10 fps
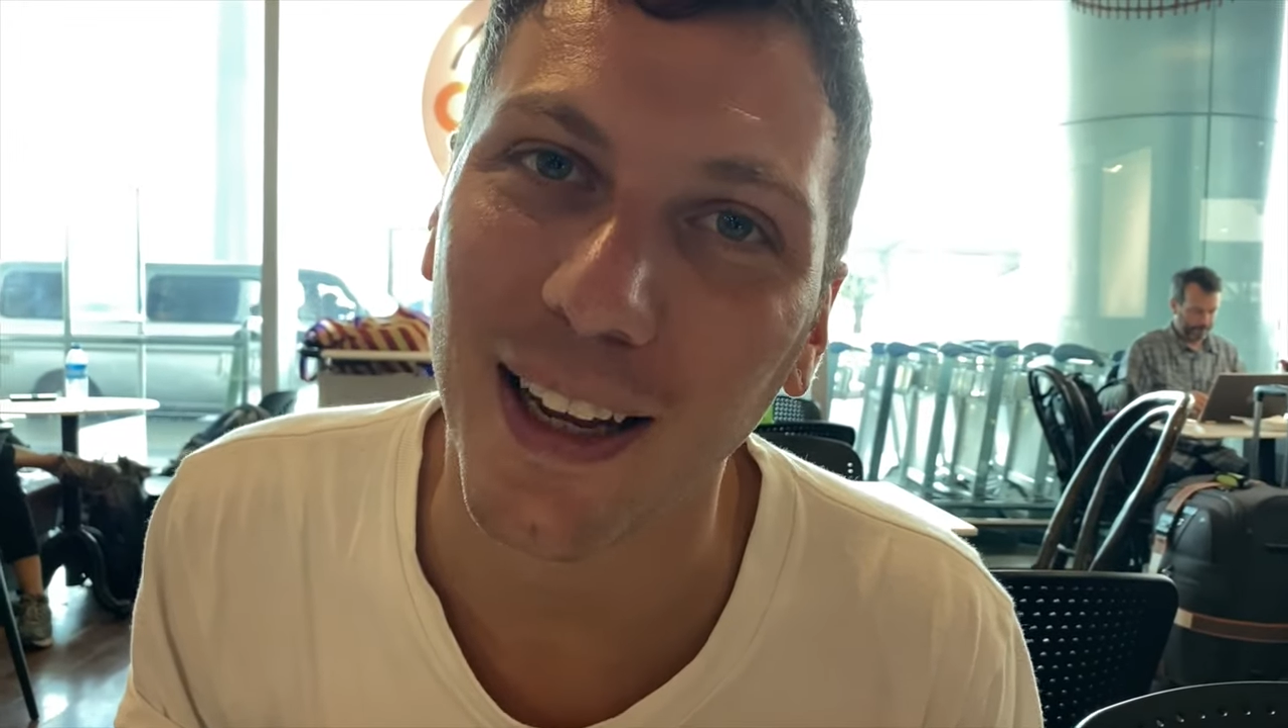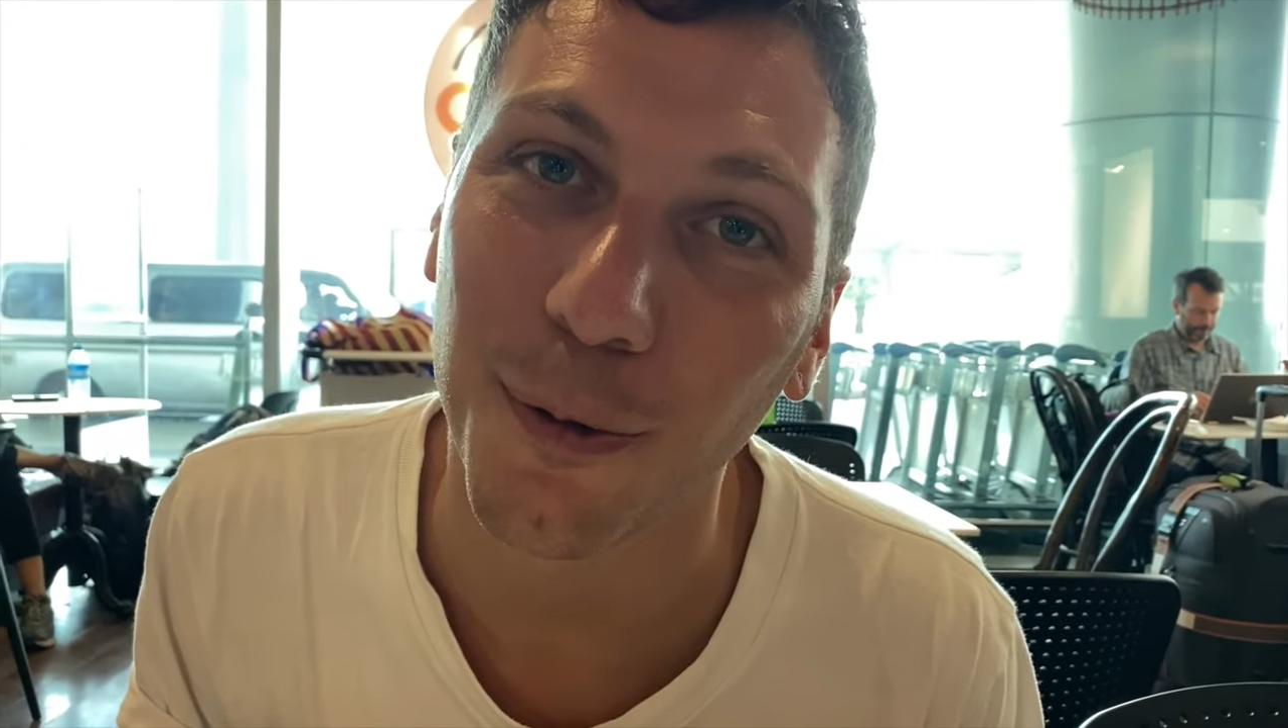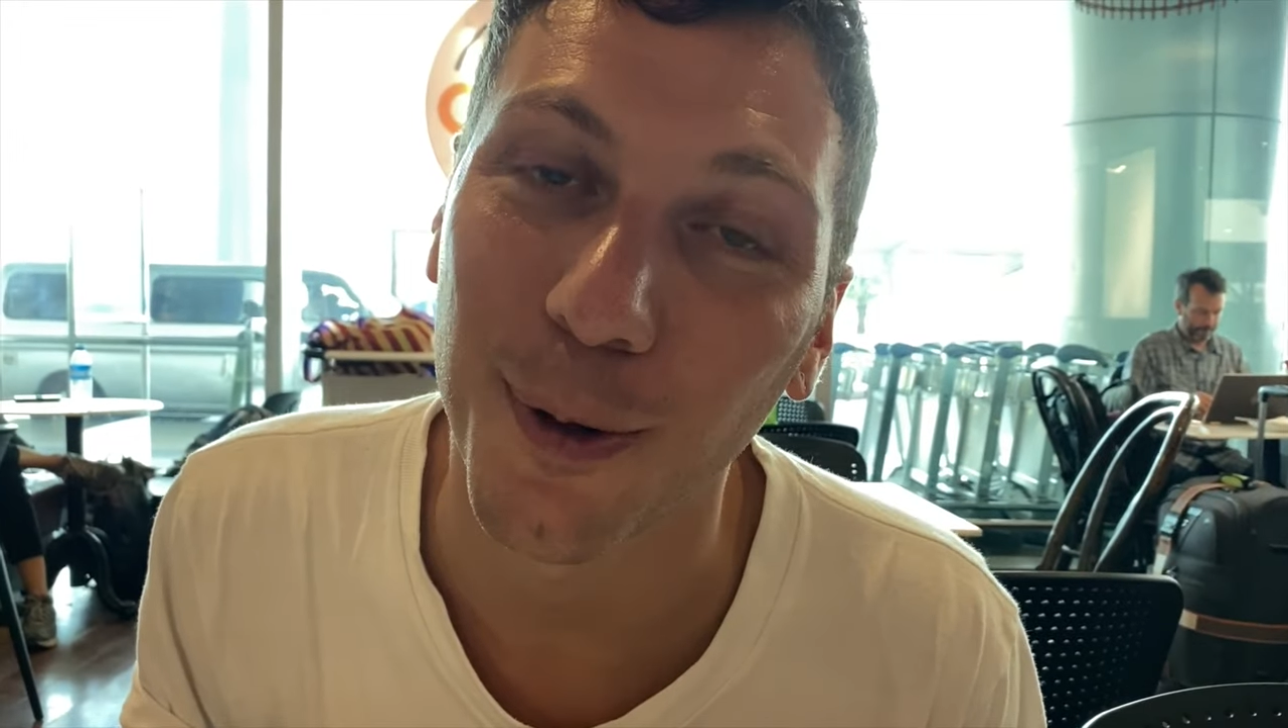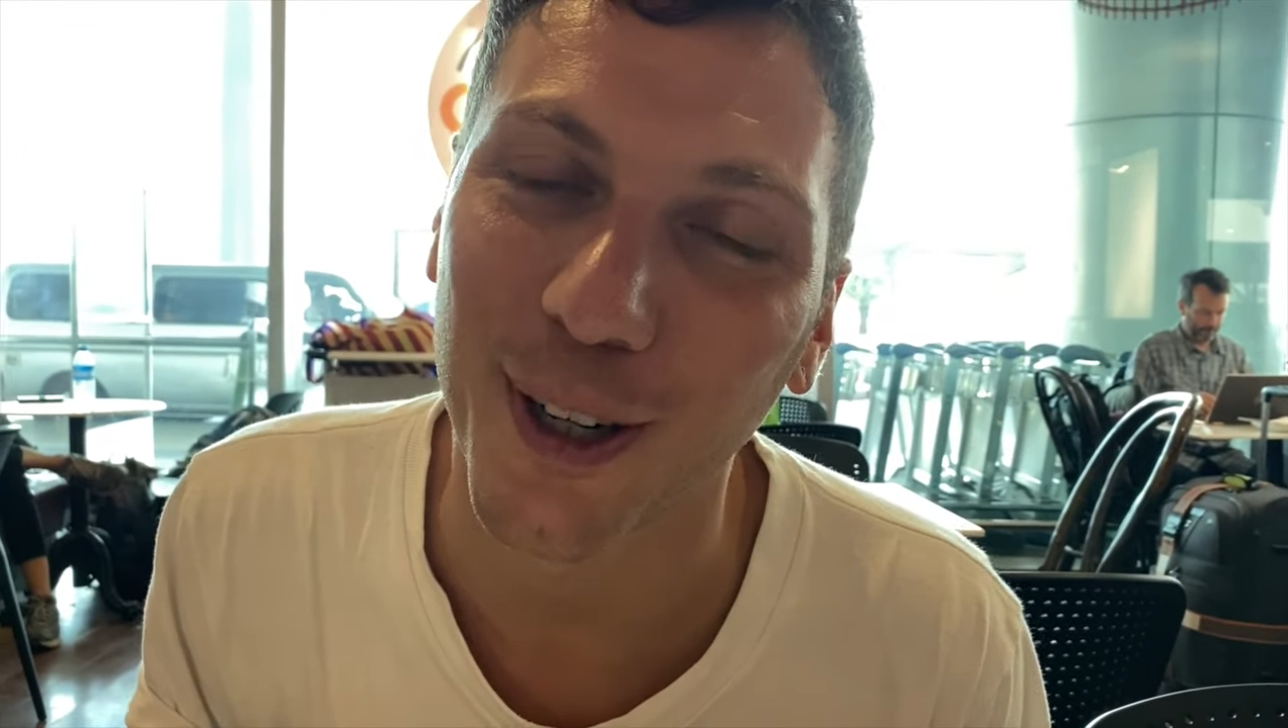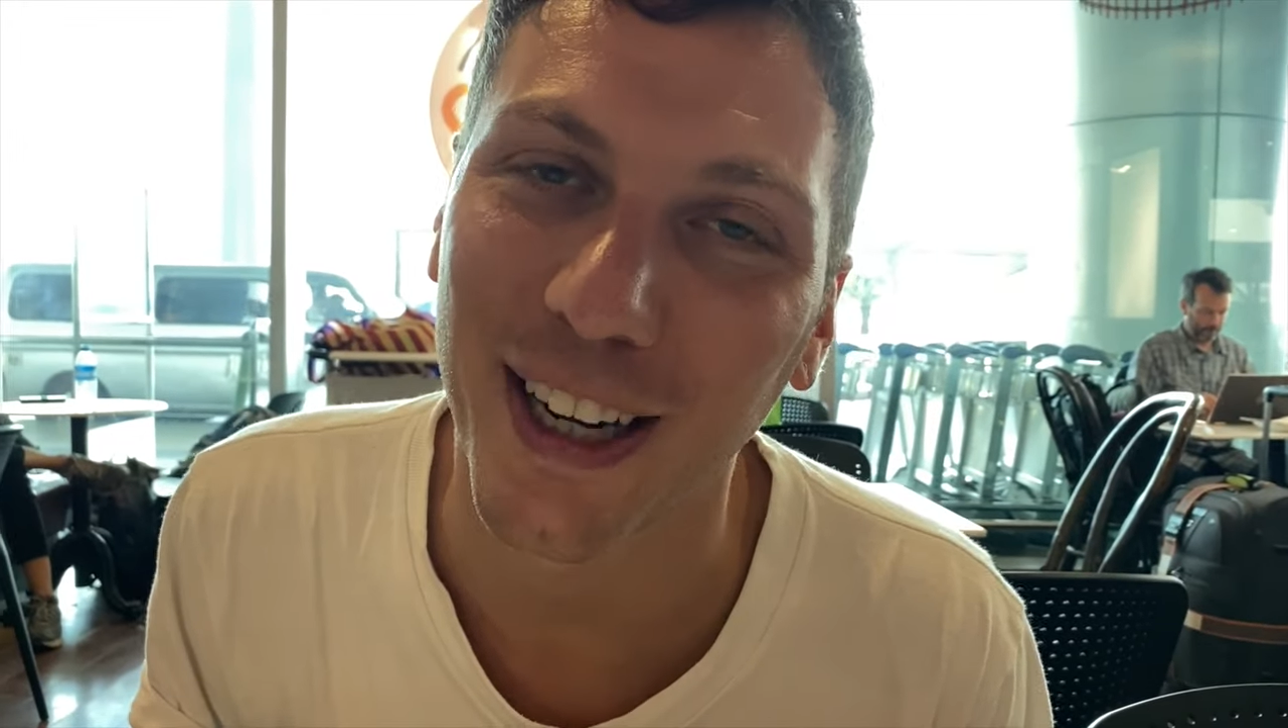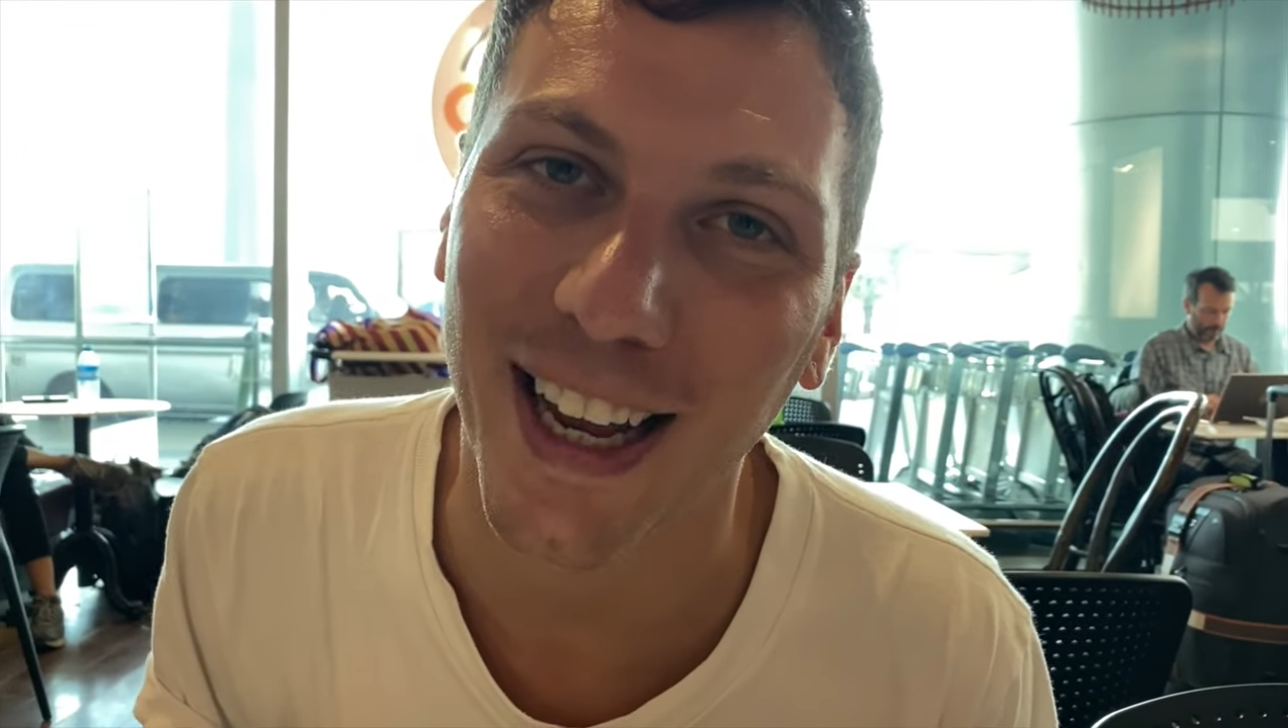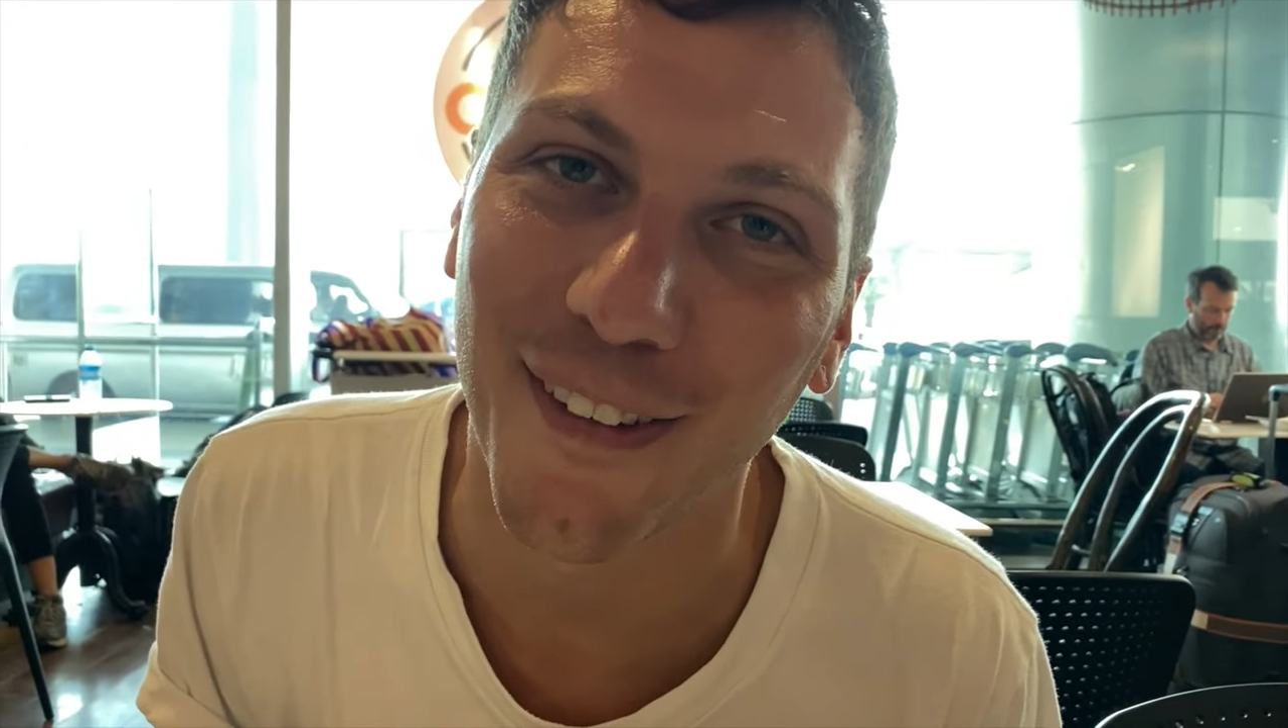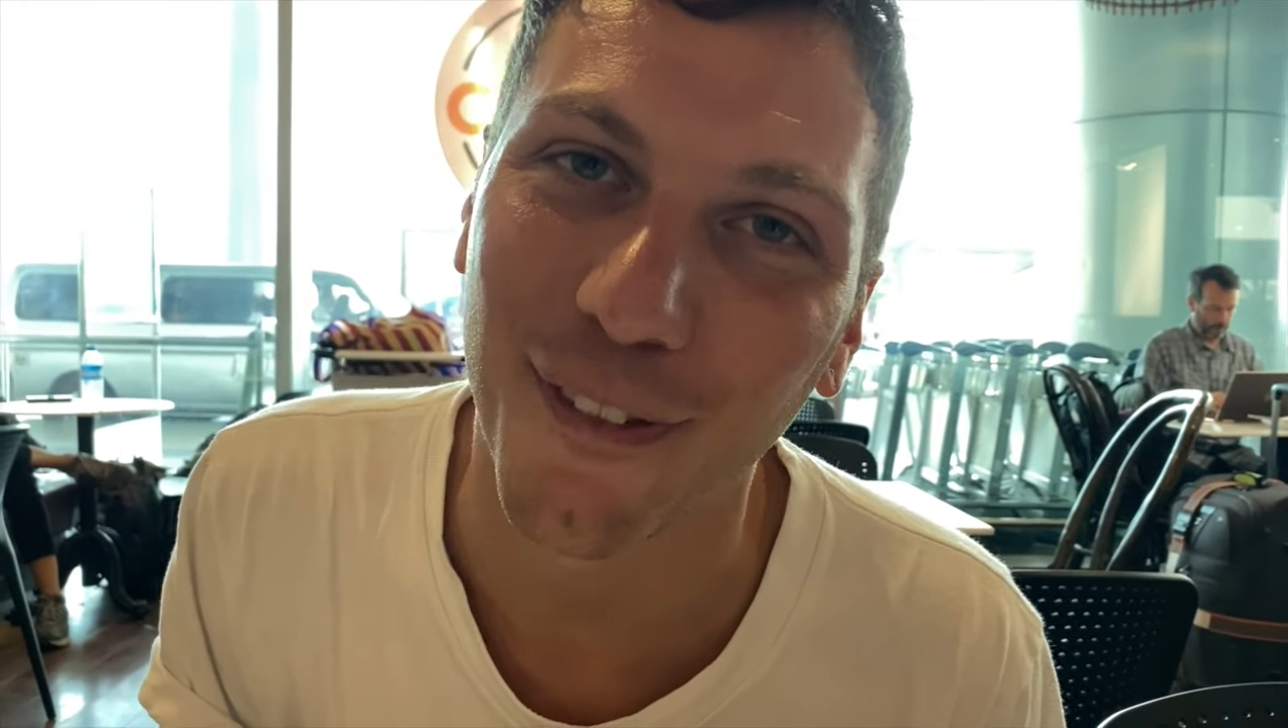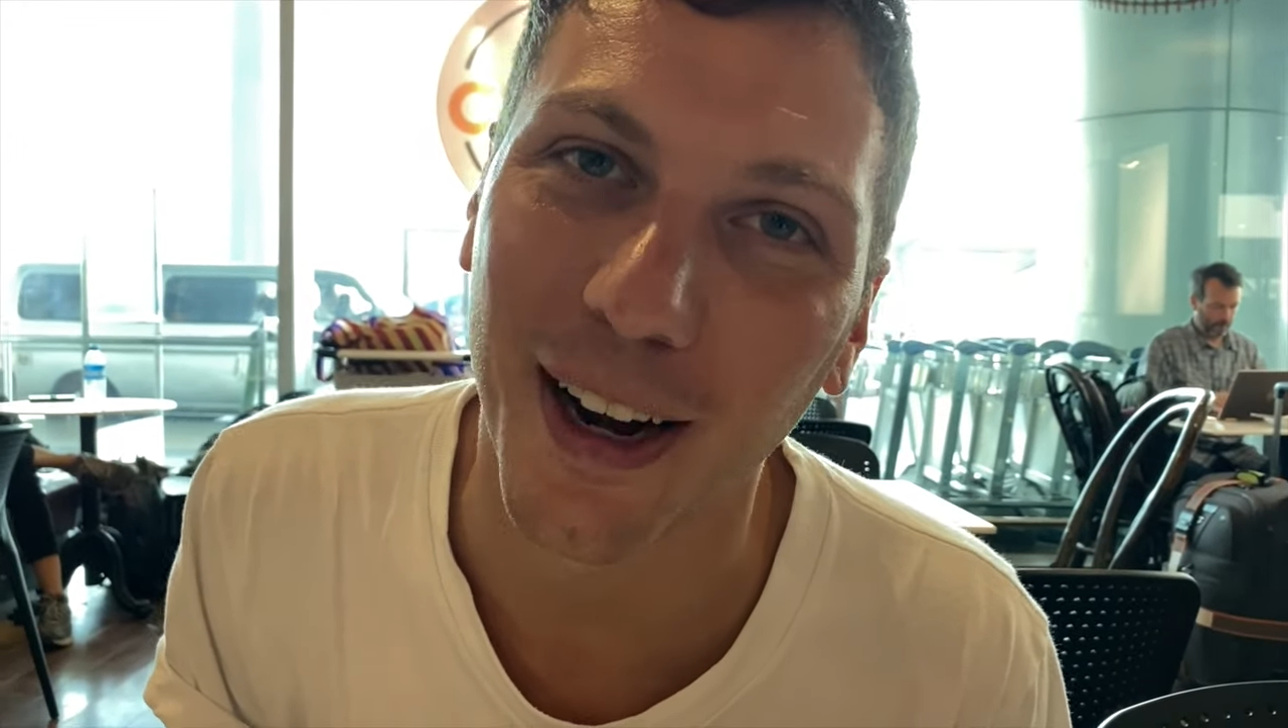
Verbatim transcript: We're gonna get